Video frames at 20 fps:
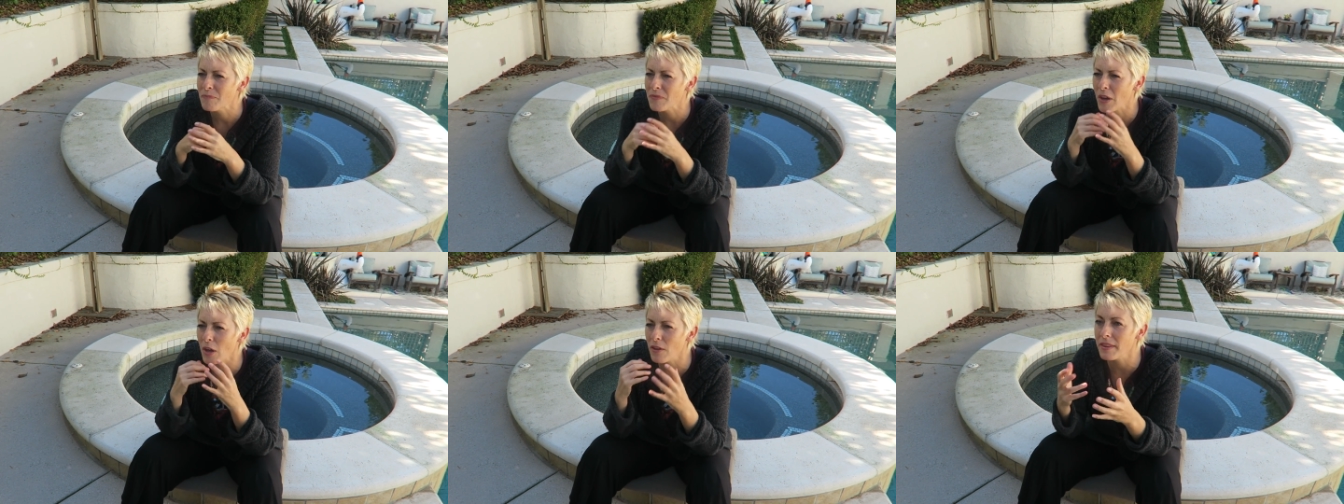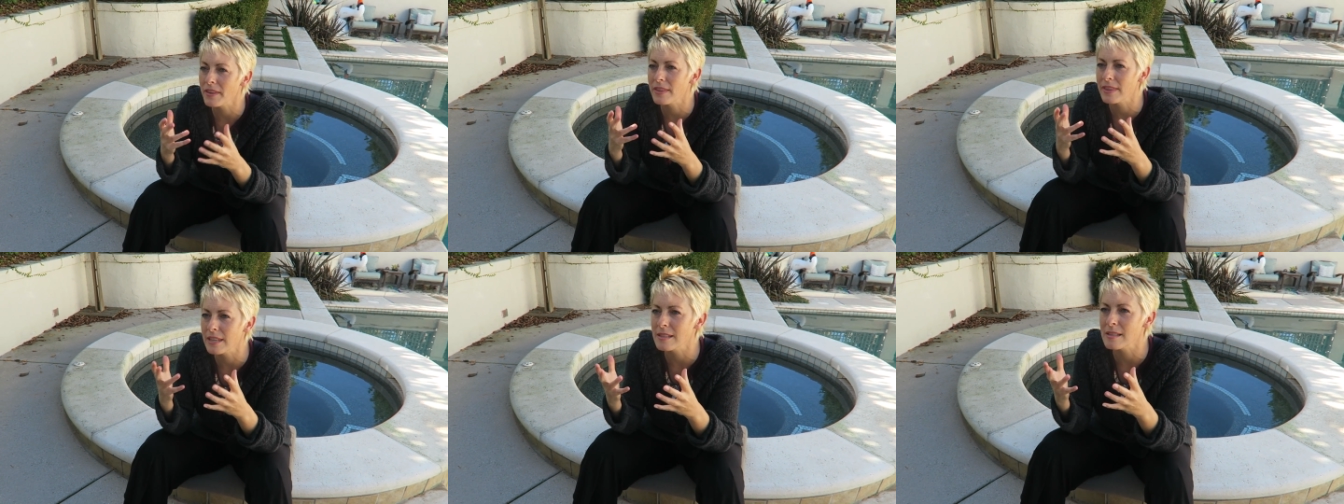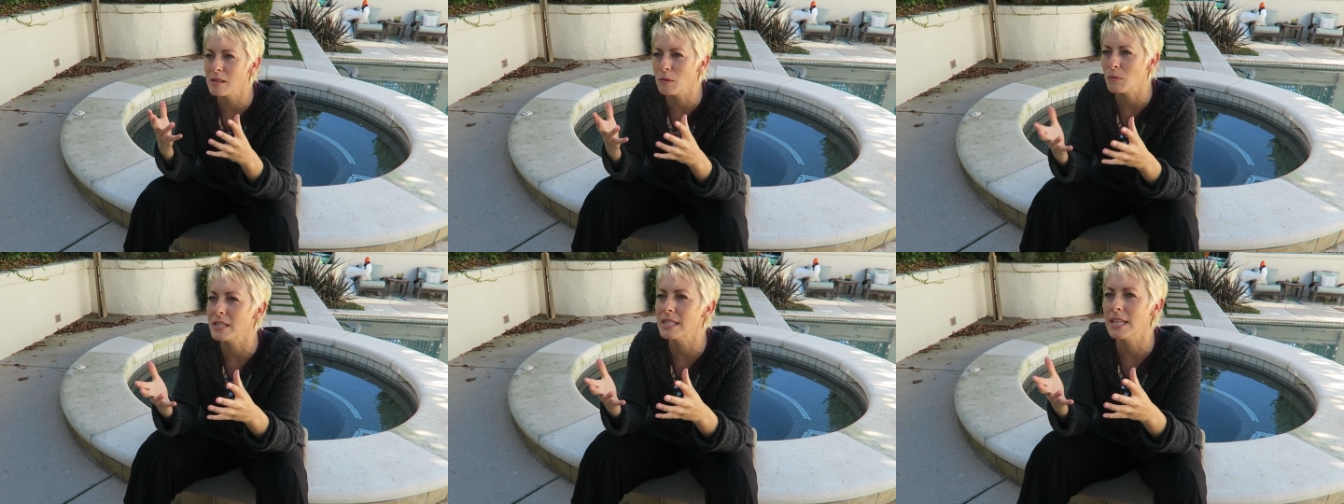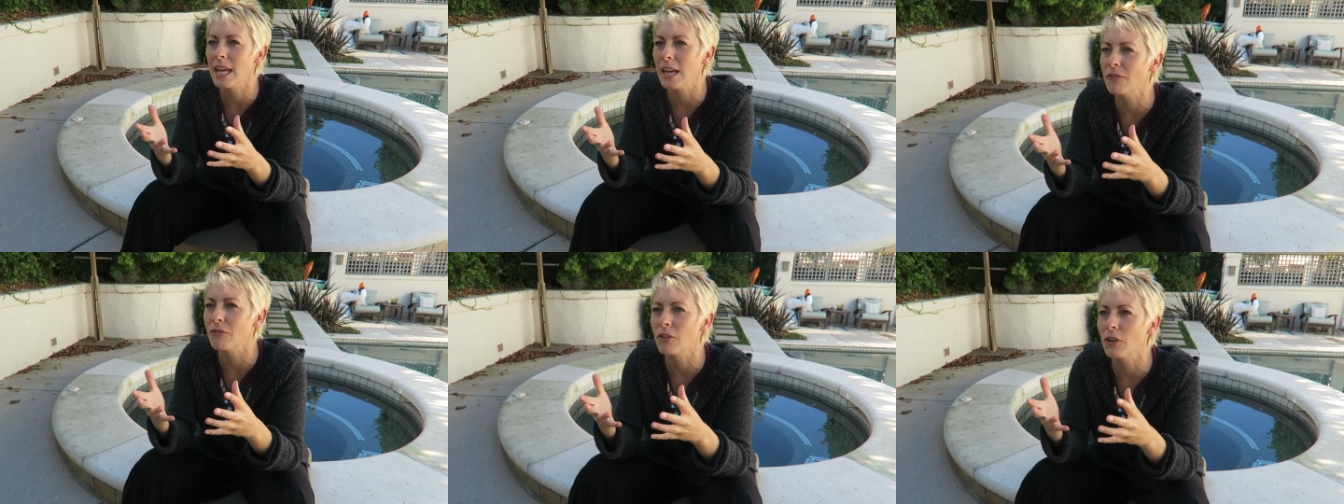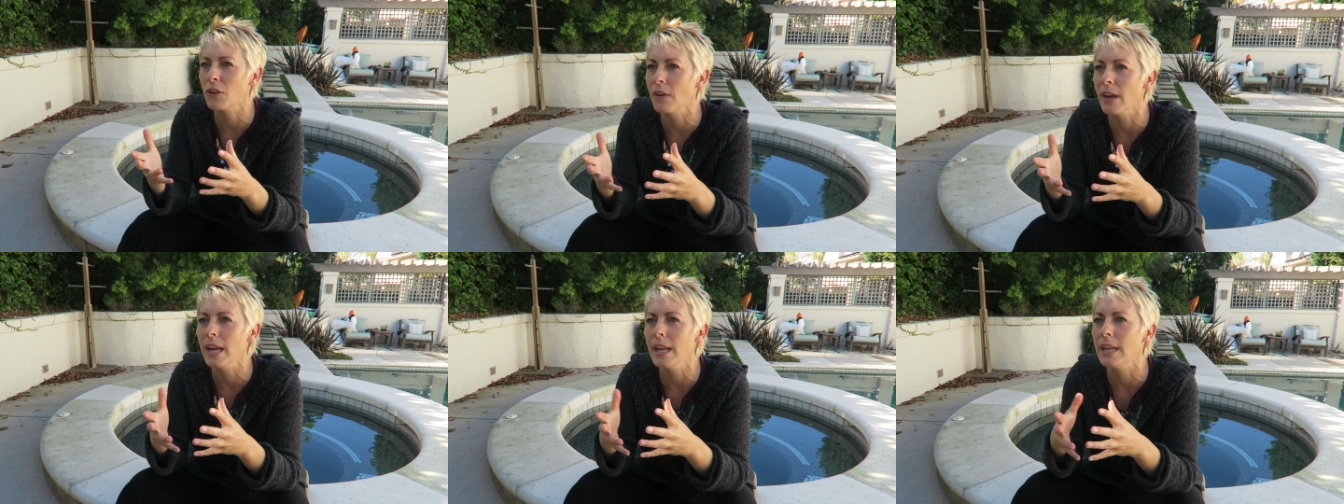All the things that we take
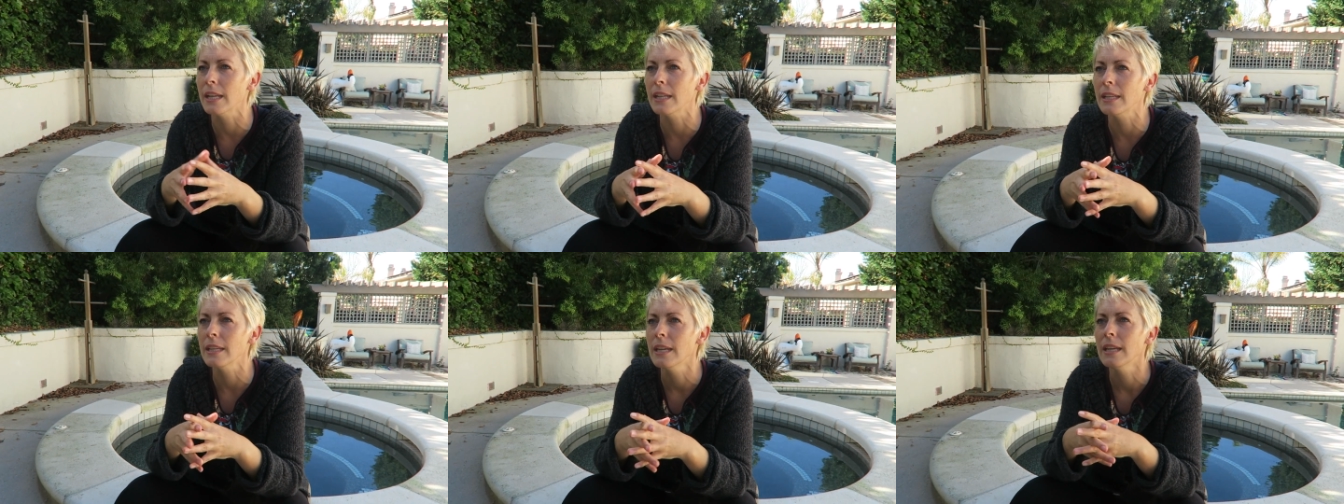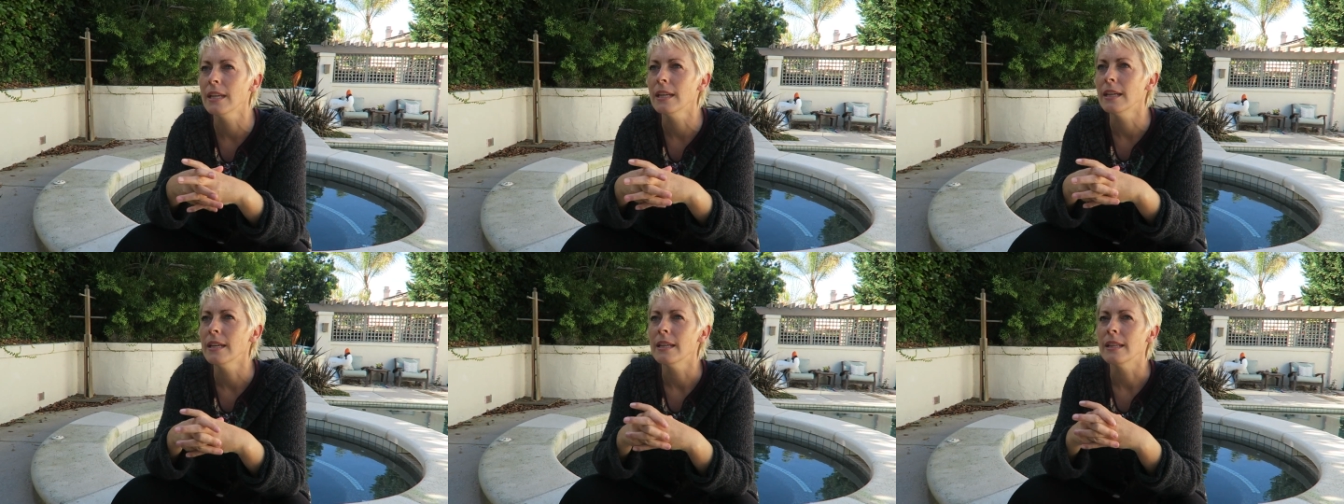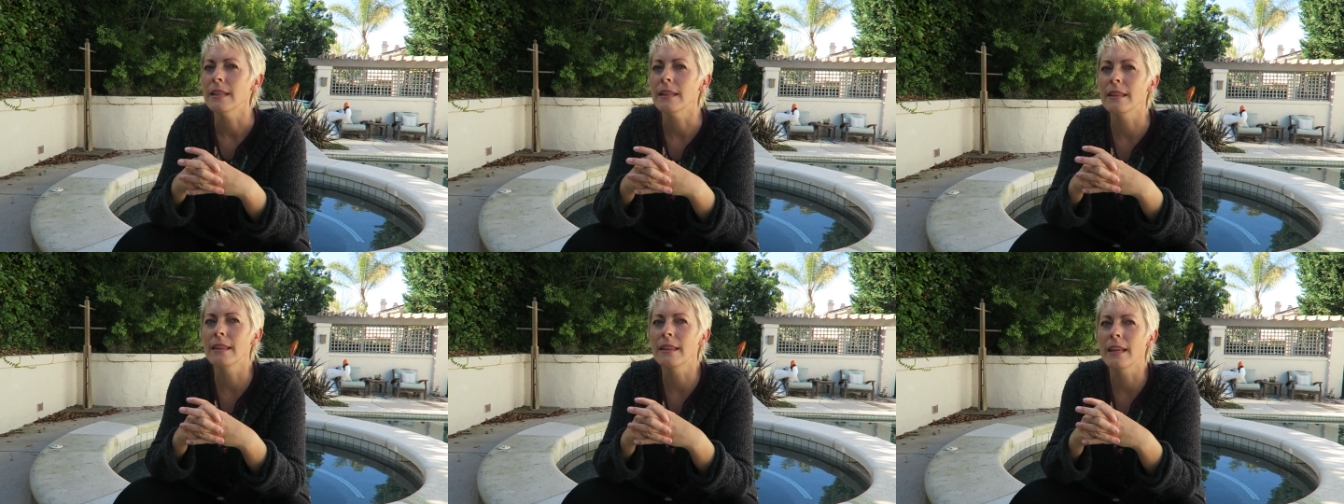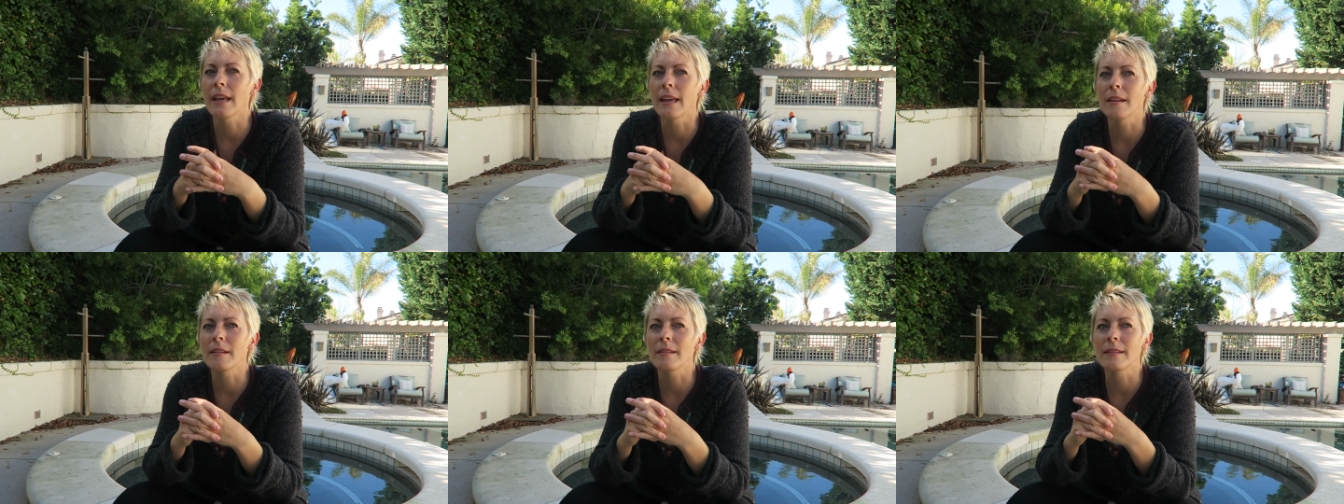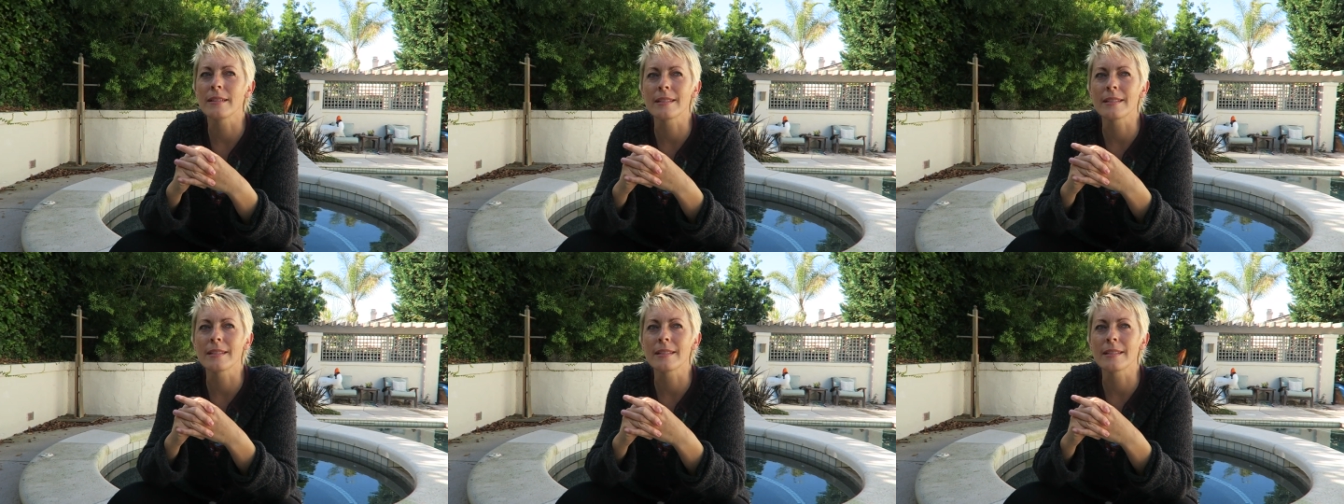for granted, that